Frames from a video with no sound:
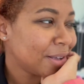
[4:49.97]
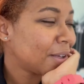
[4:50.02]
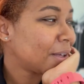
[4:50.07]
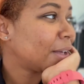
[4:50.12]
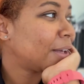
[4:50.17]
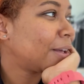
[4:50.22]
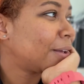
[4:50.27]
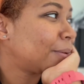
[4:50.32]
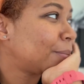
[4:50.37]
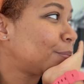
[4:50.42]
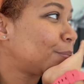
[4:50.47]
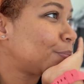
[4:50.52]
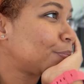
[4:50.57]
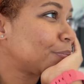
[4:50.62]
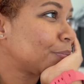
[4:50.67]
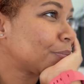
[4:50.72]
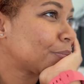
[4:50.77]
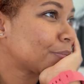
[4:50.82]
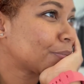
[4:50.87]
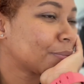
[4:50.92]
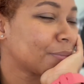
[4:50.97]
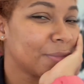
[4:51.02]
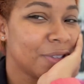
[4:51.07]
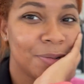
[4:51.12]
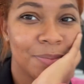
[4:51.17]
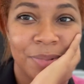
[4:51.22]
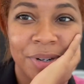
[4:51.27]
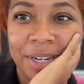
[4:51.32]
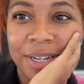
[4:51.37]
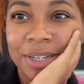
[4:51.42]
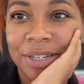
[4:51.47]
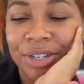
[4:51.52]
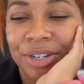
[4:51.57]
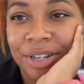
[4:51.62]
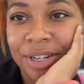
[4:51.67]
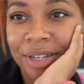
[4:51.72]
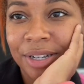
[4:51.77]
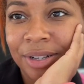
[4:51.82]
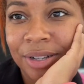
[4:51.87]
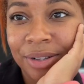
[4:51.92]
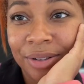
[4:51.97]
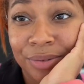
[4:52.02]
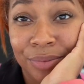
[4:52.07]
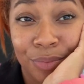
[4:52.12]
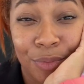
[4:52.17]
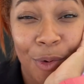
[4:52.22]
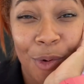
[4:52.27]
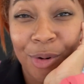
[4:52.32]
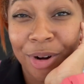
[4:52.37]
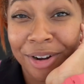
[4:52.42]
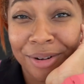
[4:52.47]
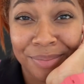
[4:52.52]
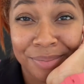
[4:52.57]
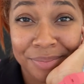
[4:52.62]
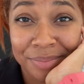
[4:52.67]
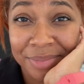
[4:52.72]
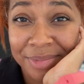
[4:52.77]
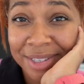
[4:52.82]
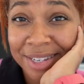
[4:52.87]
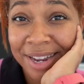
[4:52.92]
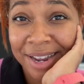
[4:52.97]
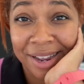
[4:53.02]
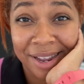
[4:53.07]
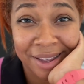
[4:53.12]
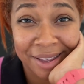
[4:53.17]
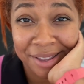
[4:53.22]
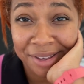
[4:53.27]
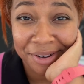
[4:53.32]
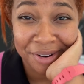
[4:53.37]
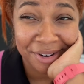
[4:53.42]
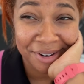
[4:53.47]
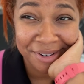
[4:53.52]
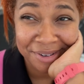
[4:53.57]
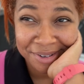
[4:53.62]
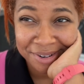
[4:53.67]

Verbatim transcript: Um, pretty chill, warm day here